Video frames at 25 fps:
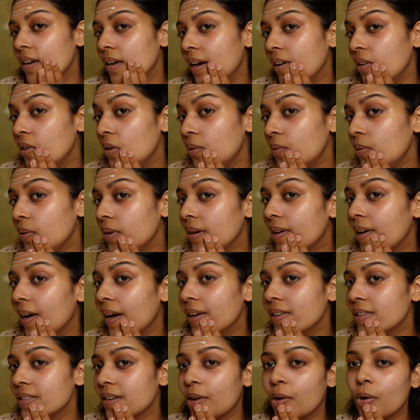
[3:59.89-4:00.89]
I know it
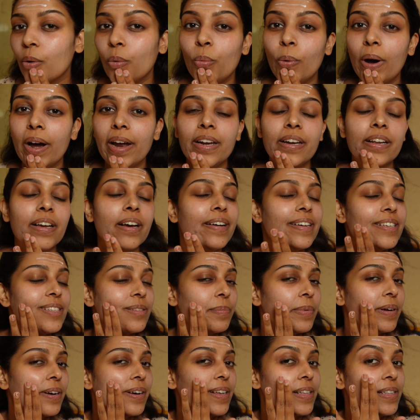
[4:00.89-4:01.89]
has like a white cast,
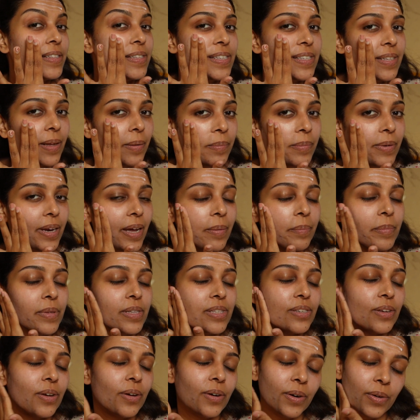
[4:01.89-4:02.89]
but in some time
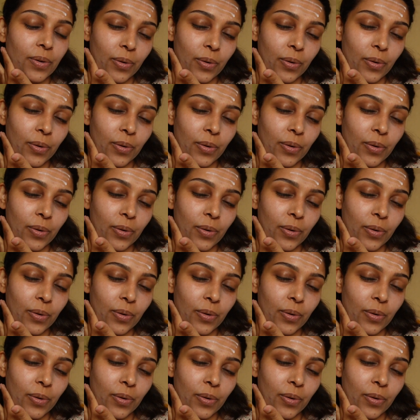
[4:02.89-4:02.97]
it's gonna